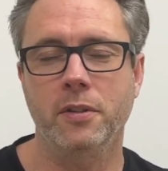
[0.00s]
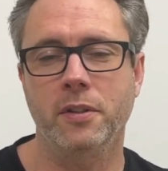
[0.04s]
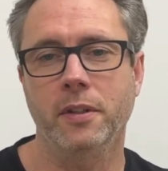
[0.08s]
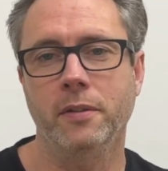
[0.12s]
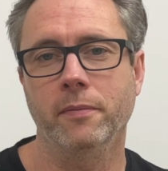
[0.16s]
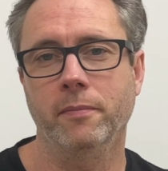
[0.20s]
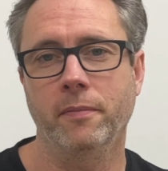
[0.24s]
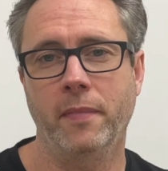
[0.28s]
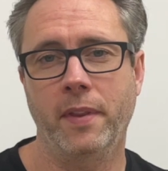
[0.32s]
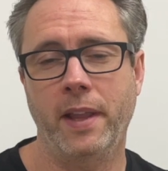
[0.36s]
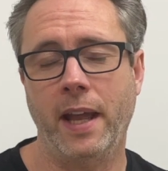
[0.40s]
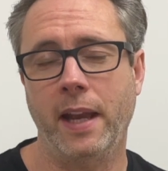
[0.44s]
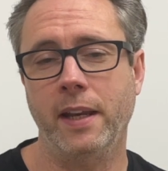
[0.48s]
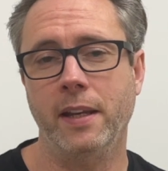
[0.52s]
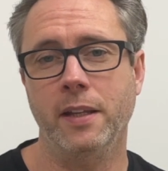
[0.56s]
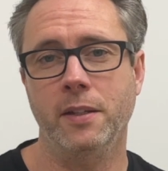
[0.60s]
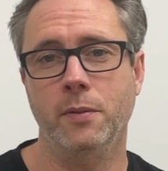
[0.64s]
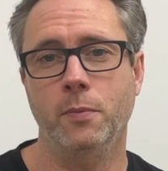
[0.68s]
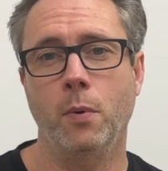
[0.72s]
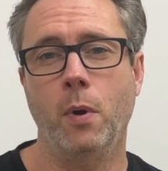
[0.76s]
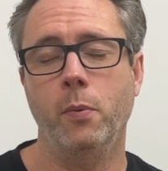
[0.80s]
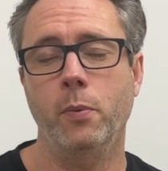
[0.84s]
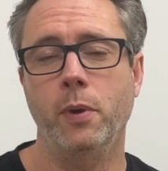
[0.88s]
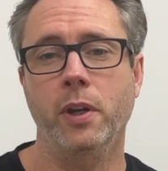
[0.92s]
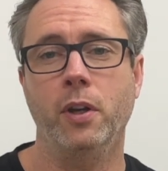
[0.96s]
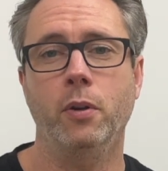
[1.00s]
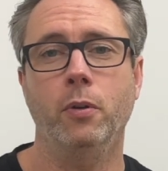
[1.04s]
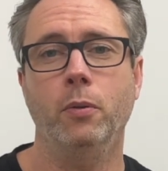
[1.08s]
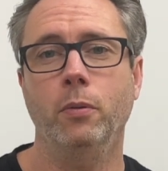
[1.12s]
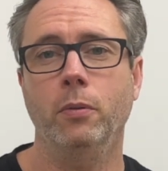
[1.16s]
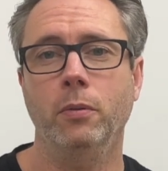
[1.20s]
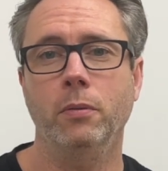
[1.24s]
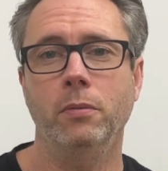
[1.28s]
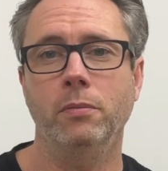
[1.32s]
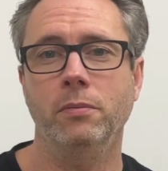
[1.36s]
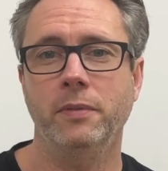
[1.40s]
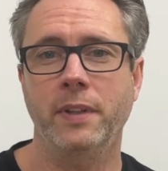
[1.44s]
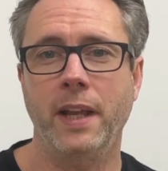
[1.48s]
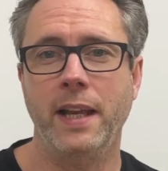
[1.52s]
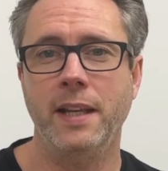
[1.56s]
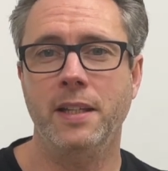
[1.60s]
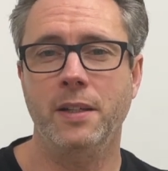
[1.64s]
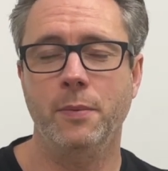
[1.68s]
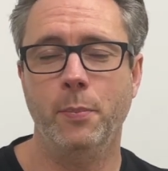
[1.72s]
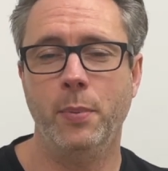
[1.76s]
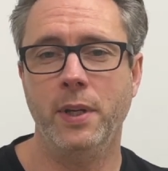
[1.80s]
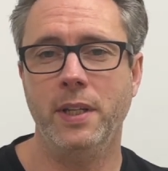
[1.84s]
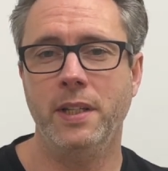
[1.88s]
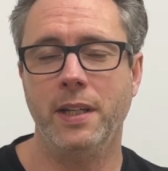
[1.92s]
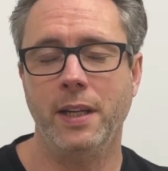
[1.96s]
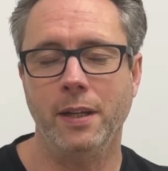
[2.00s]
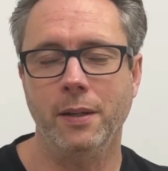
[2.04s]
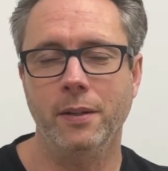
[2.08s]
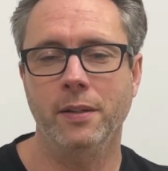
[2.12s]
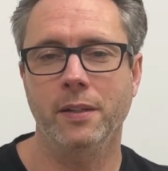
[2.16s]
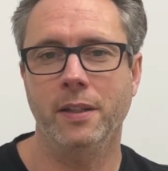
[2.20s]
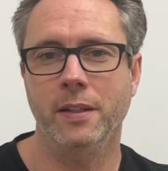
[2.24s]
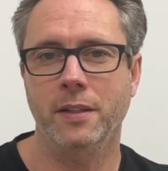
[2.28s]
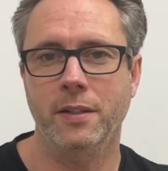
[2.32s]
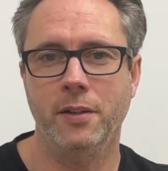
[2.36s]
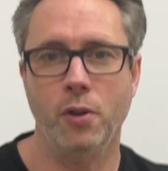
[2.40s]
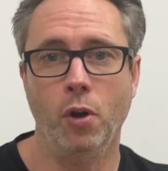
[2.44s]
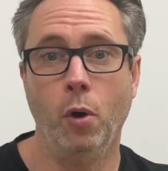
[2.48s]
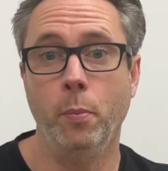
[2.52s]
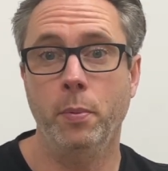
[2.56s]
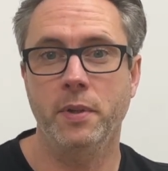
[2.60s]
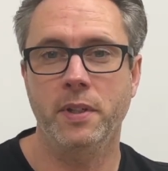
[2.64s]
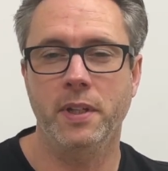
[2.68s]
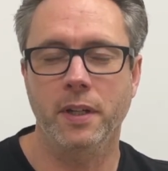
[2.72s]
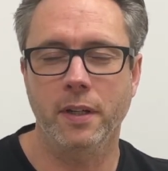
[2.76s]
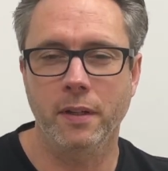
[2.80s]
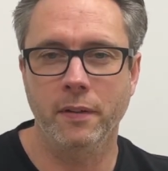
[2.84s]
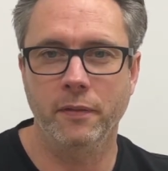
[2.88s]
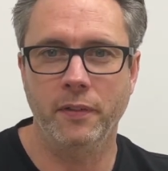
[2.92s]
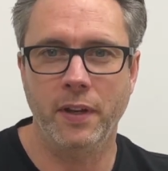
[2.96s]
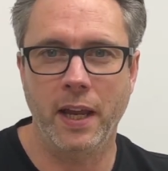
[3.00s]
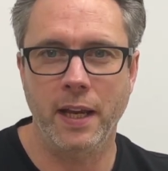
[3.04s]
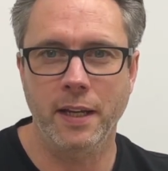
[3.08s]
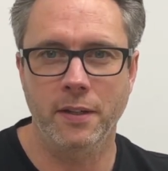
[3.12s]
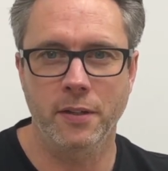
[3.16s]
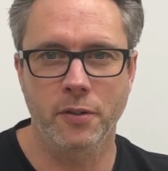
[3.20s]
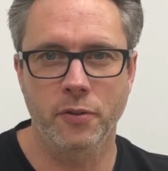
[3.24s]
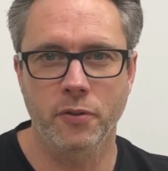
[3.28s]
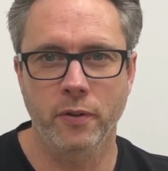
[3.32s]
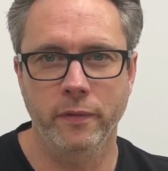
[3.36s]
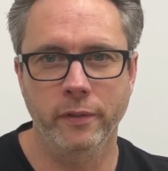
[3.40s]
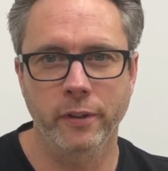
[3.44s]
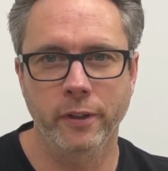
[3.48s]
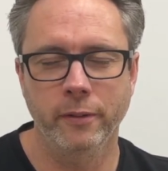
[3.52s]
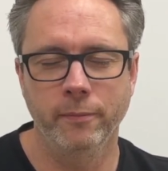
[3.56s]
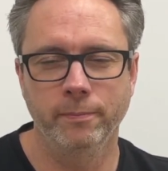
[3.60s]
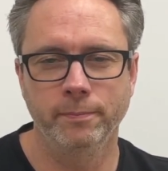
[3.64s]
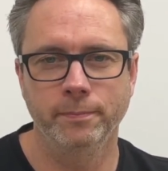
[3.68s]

and that is what we call data busy, and it's the opposite of data driven.